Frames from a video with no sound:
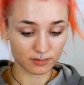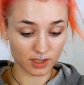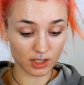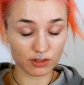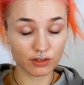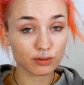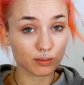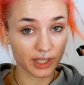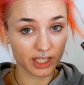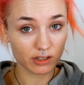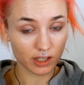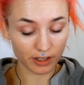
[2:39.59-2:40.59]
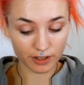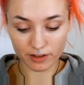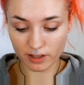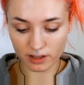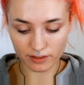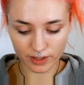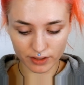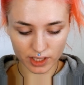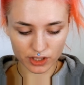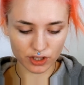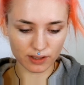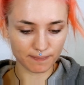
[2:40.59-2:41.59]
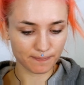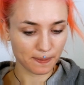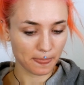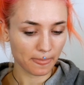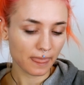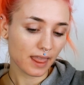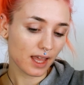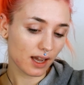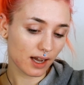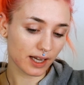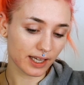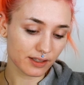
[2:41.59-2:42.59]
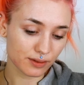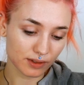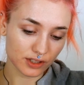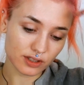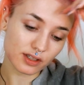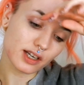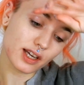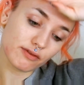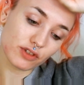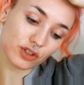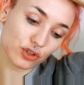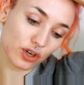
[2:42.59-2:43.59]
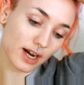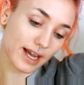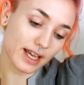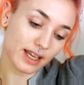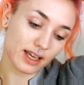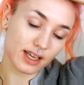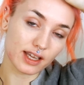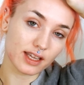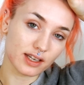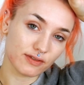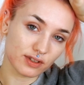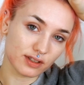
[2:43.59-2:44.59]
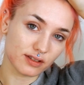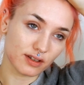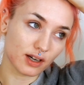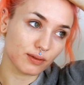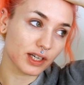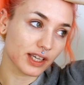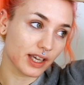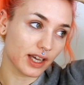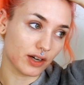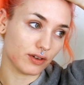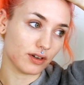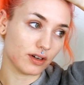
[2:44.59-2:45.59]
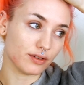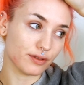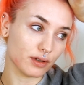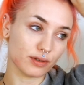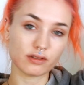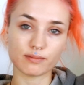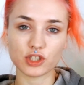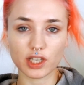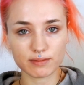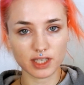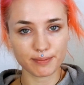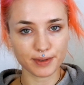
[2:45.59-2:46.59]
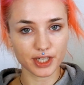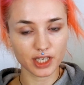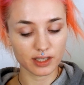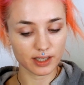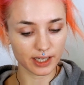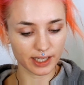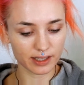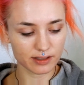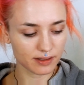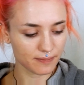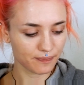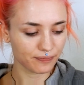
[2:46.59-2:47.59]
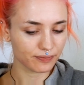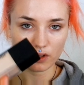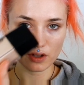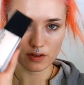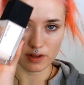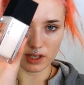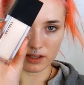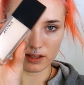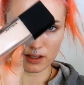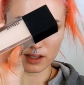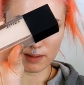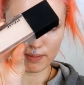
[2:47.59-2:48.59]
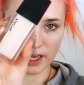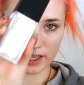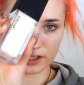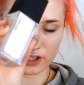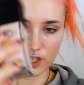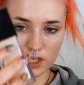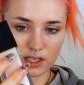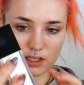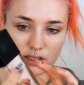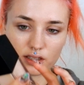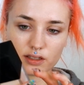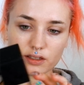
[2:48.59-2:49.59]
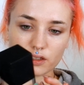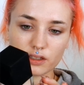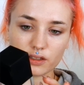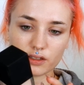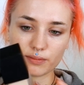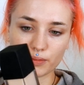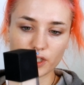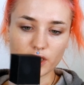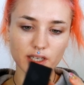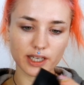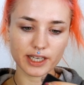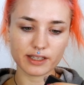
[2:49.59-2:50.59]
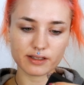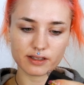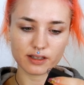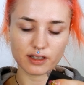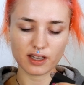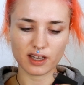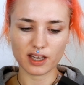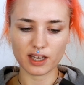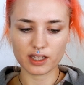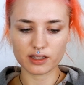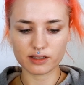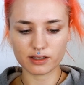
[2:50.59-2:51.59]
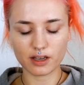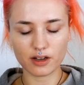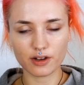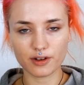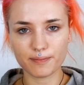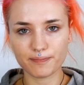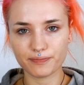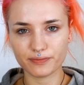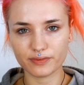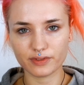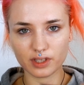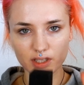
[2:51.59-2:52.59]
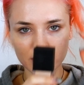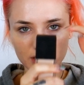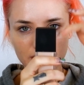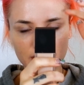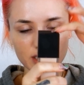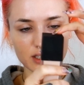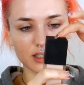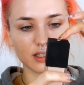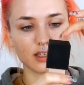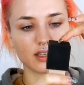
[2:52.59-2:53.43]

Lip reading: this looks way darker than the foundation. I guess we're just gonna have to try it, and if it's not working out, I'll throw some Shape Tape on it, I guess. So this is the packaging. It's pretty nice. It's, the lid